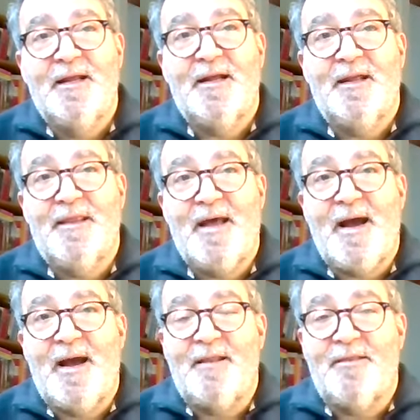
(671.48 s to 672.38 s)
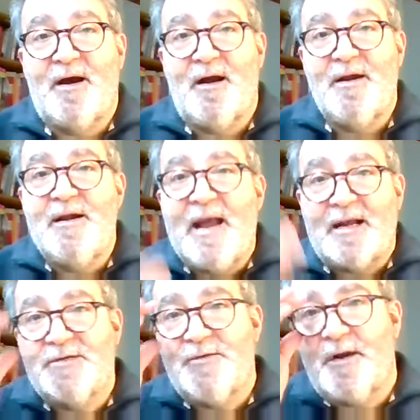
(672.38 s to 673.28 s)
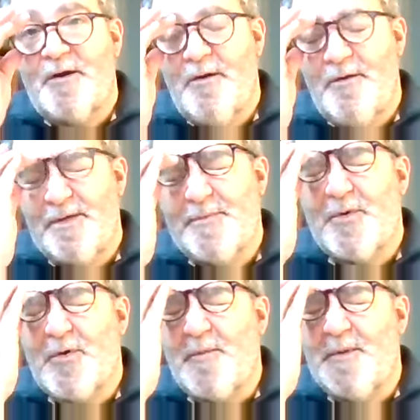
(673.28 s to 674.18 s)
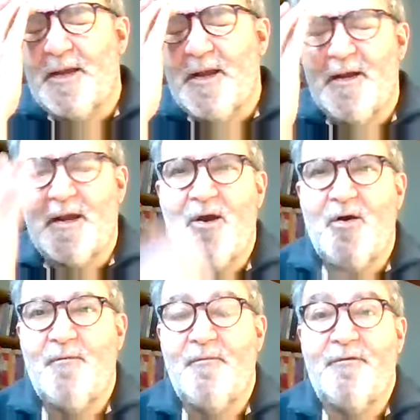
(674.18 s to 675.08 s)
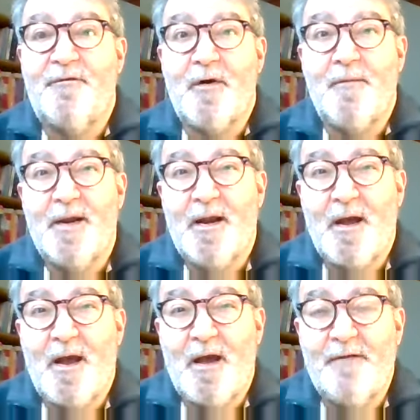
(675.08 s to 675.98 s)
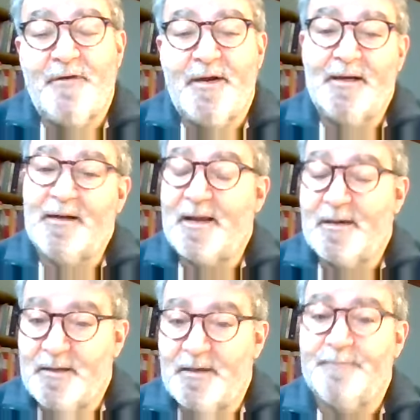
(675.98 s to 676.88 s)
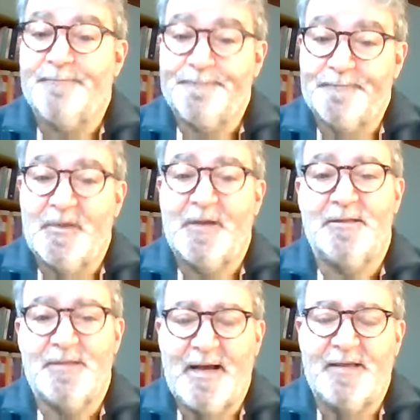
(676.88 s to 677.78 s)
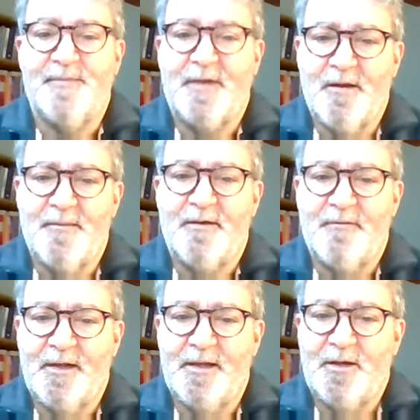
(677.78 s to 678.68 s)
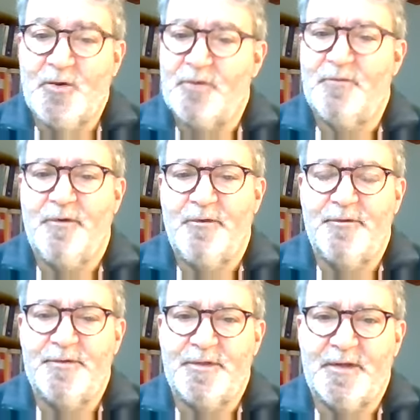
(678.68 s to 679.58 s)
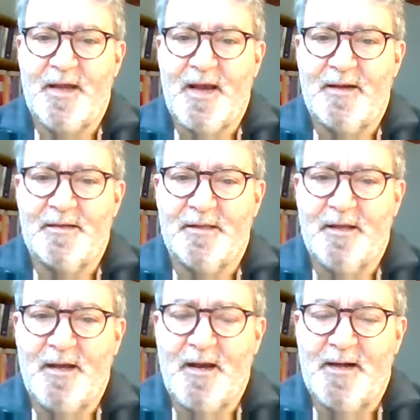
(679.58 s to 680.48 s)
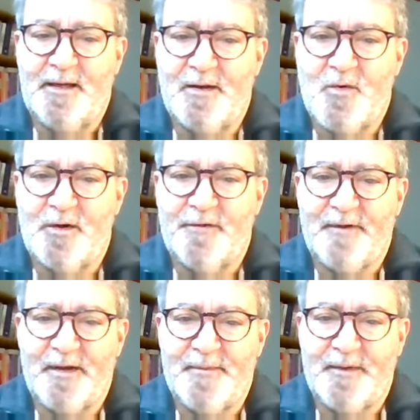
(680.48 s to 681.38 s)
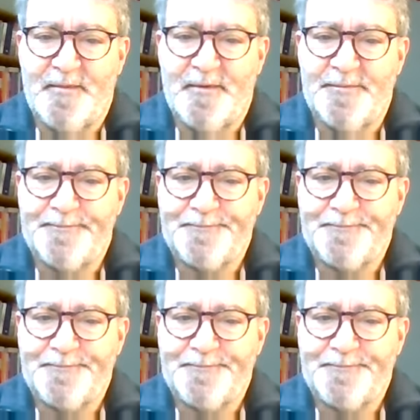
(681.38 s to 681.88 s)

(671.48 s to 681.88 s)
that our next recruit is probably going to come from an advert in LinkedIn, because that's becoming a really good route to get highly qualified people.